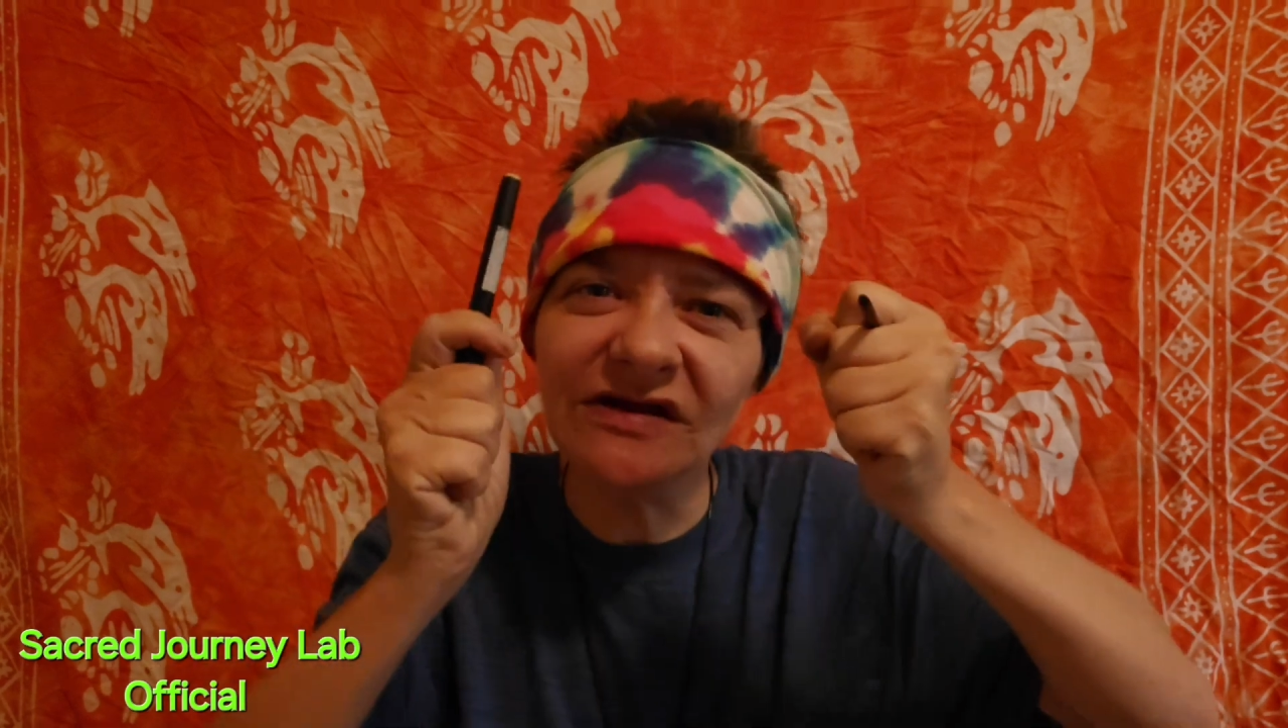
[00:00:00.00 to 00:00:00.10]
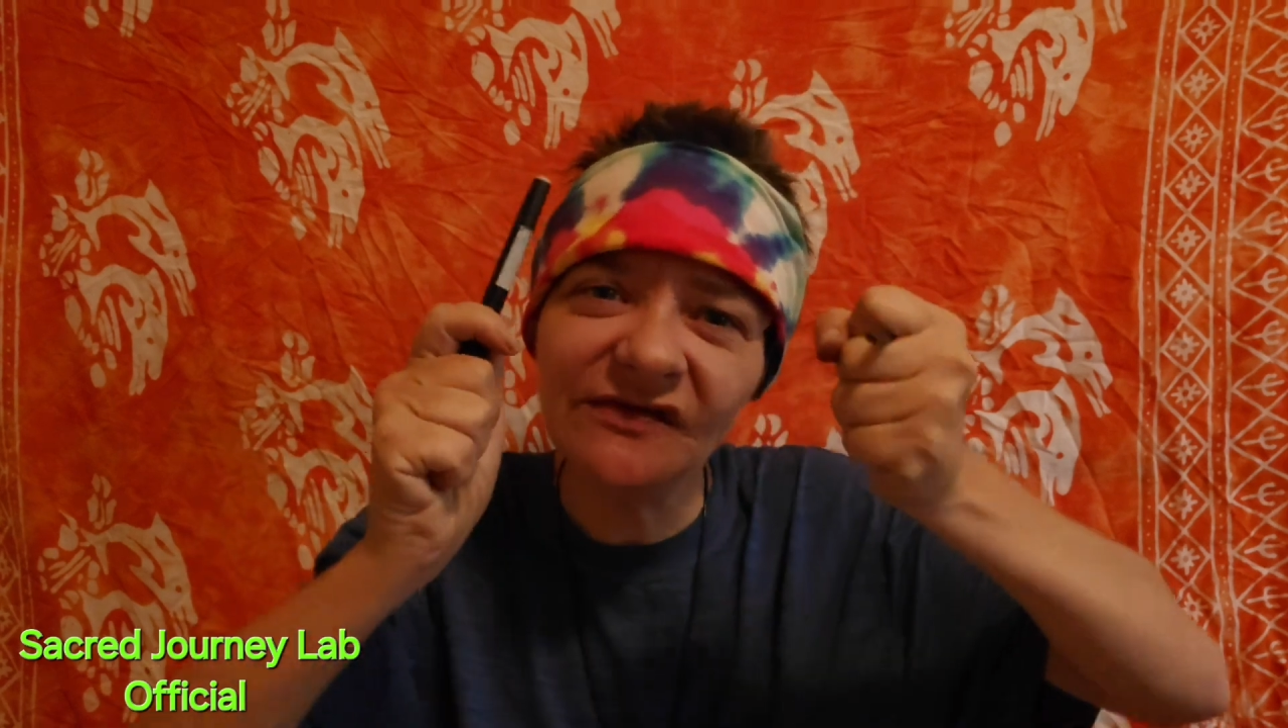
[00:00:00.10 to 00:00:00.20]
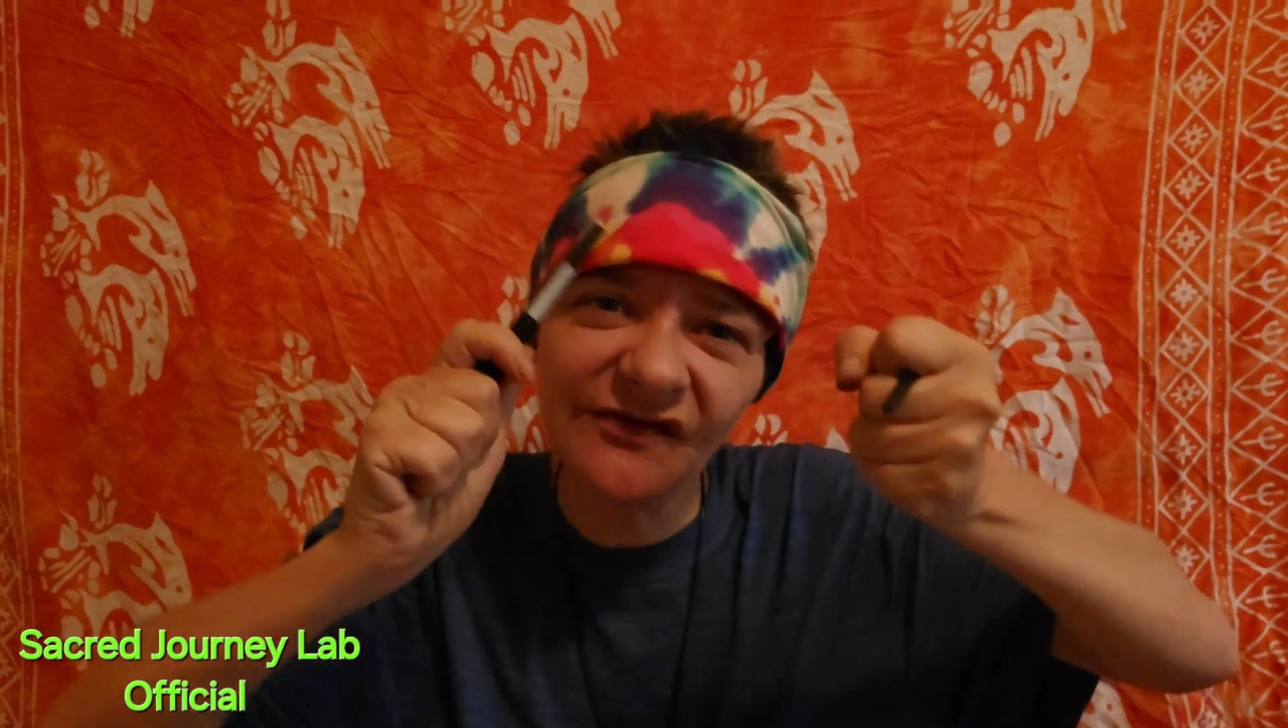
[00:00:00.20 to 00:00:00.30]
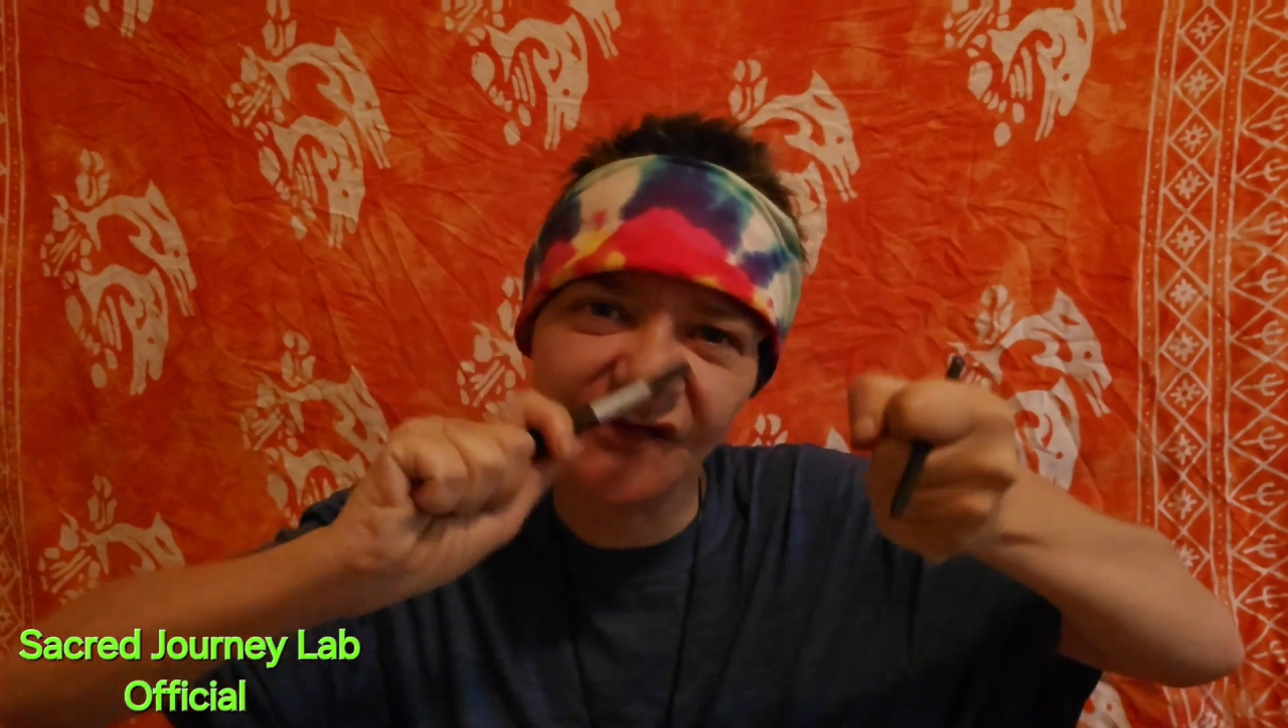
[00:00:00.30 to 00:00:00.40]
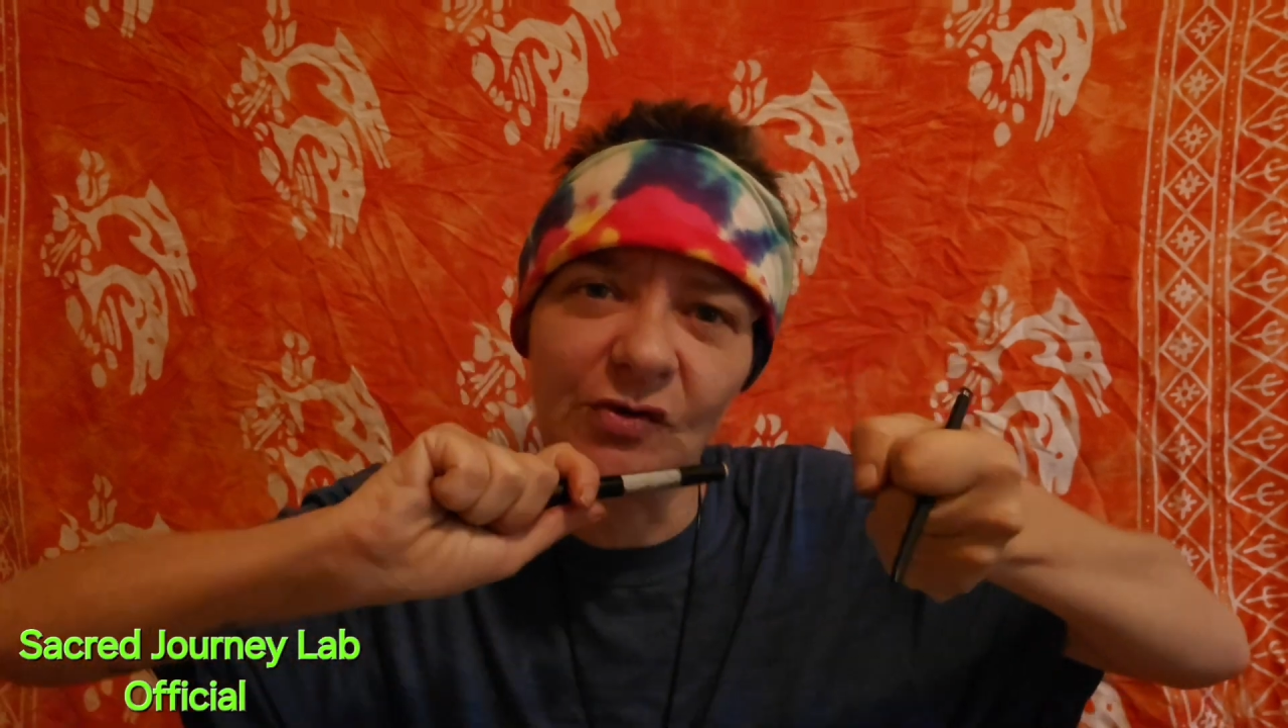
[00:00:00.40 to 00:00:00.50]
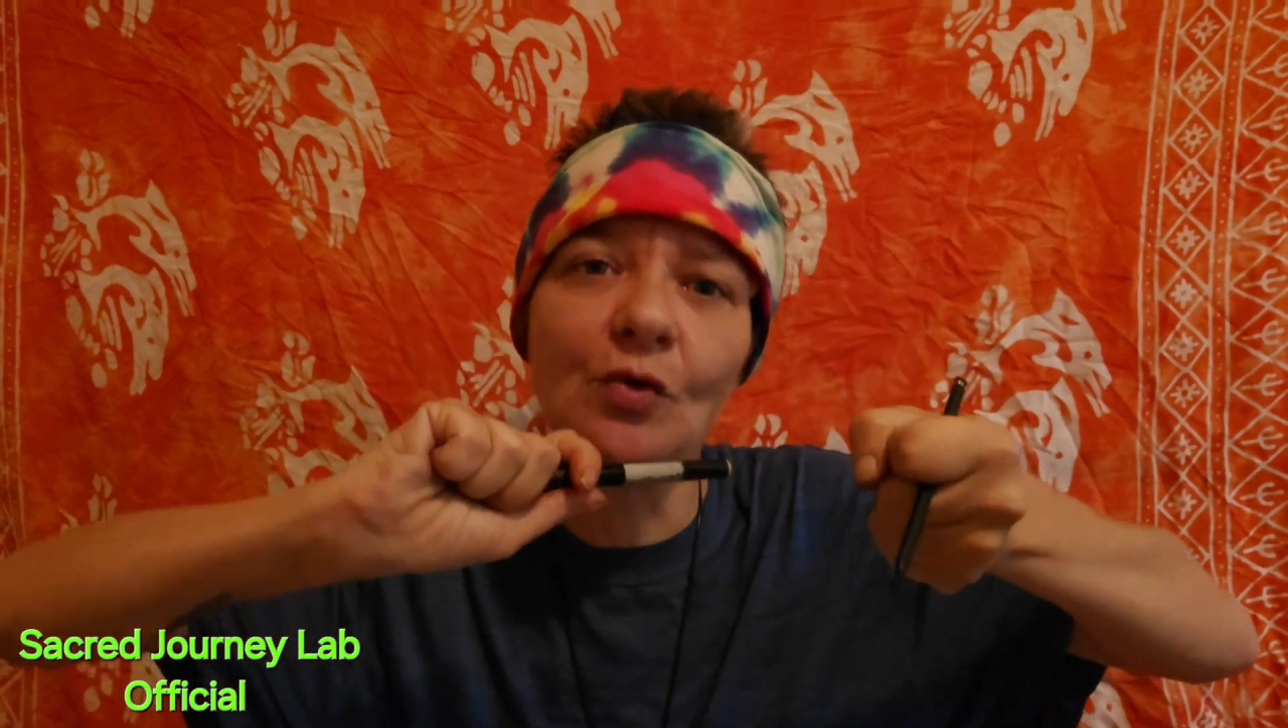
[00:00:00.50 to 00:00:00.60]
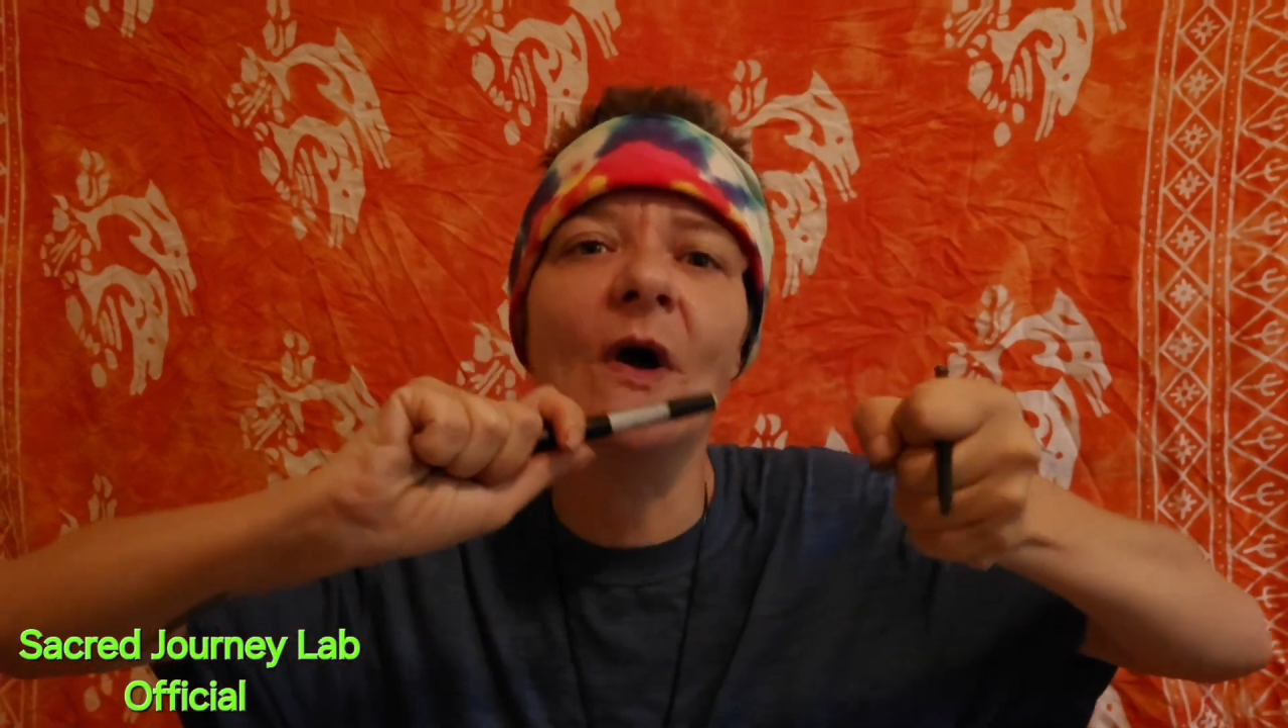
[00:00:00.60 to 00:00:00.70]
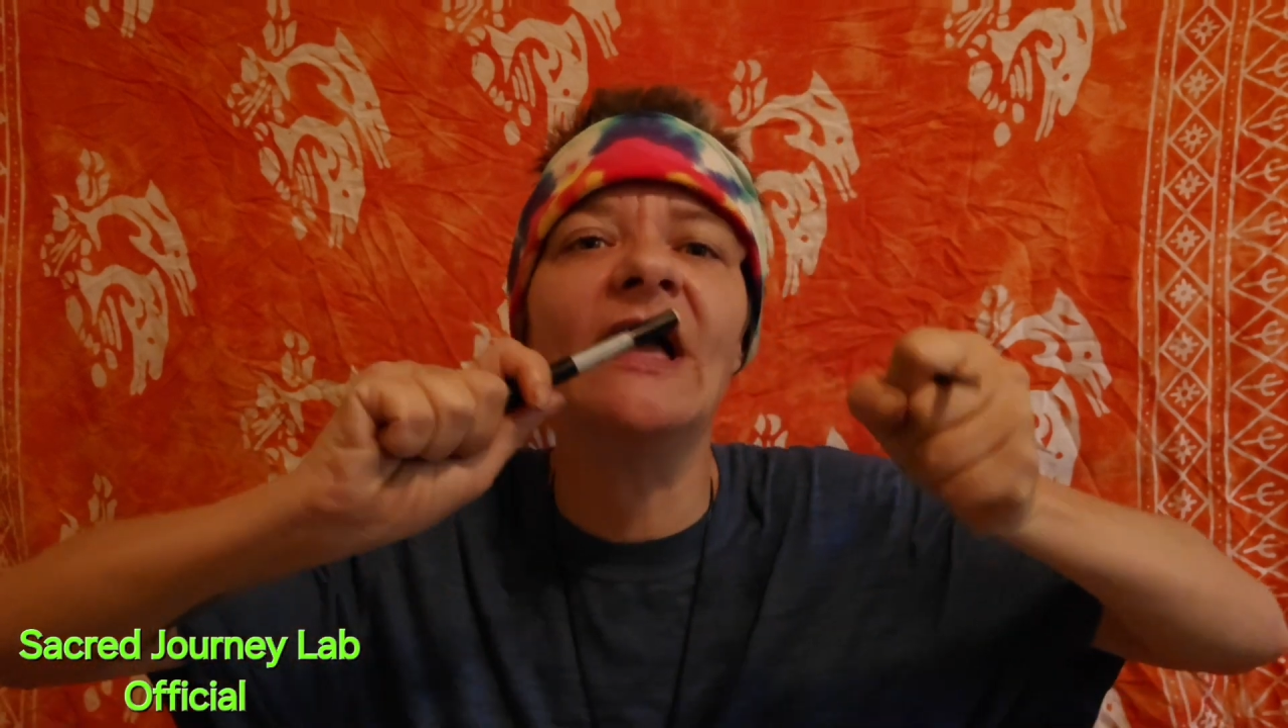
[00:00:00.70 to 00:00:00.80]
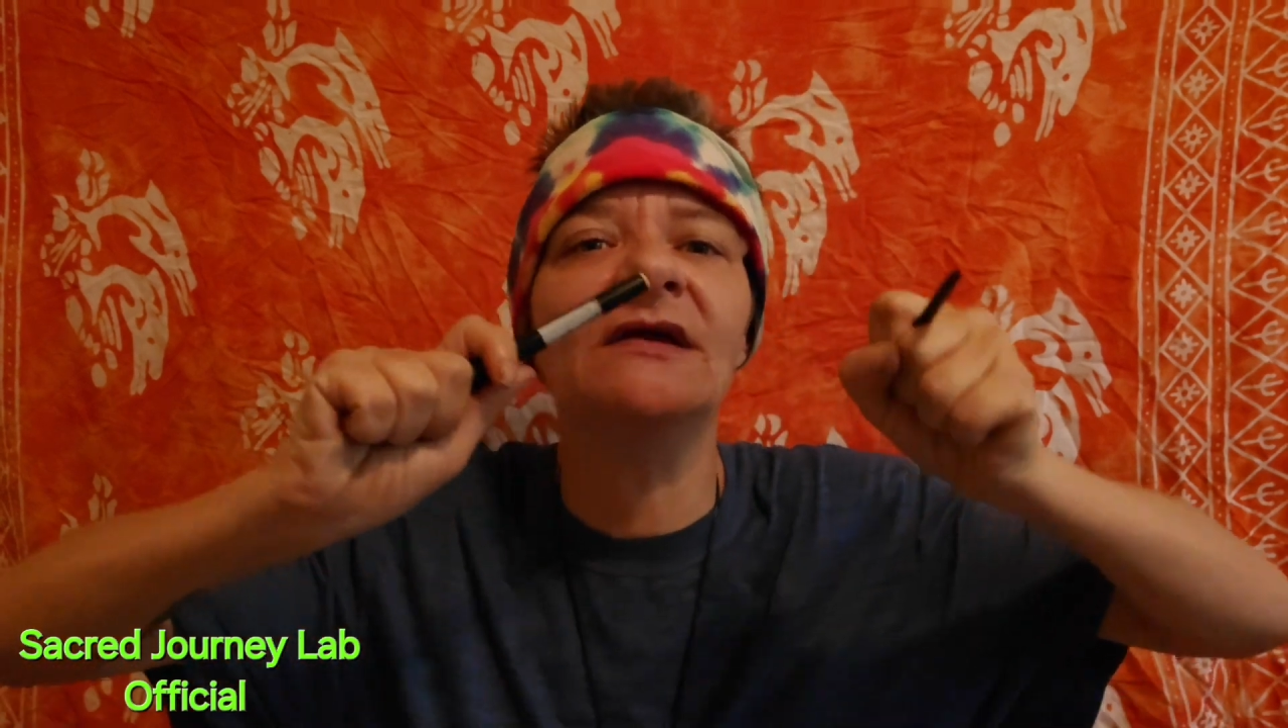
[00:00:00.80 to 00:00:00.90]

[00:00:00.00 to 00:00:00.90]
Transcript: into